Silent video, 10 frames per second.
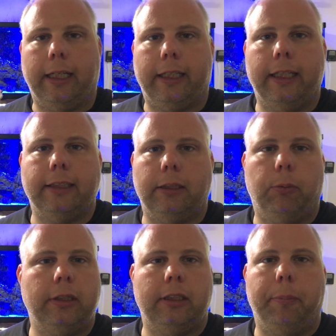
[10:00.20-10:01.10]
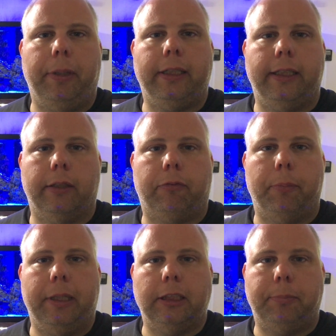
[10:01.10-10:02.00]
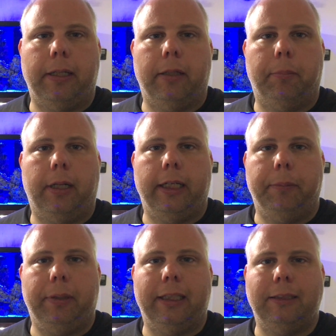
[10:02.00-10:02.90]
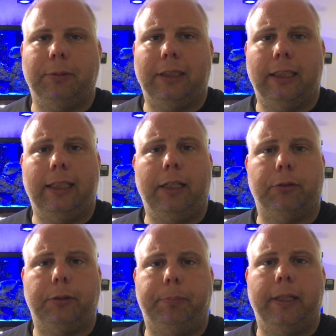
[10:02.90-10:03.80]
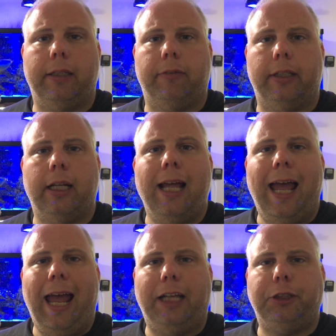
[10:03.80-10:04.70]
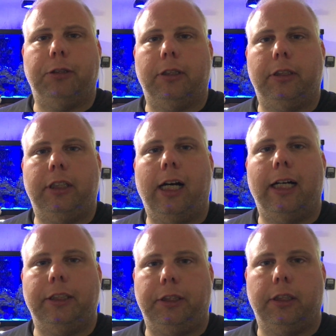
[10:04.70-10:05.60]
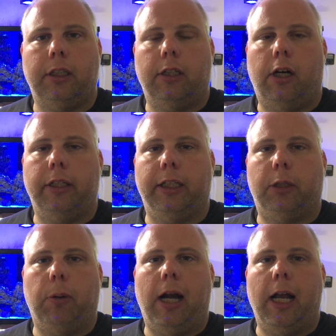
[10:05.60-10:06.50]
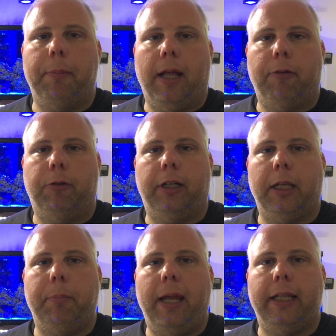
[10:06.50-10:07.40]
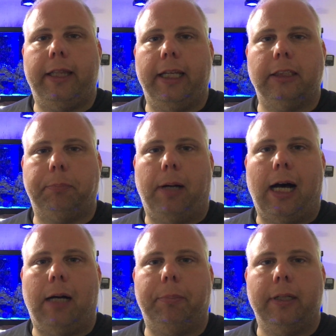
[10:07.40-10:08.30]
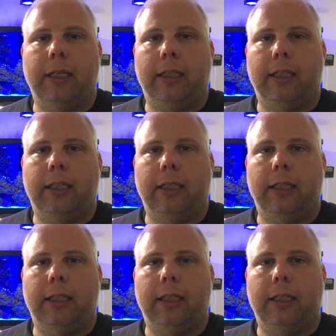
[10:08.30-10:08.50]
like this, it wasn't a big deal for me to spend the money because it was a little bit of an extra touch on the aquarium that really made things pop.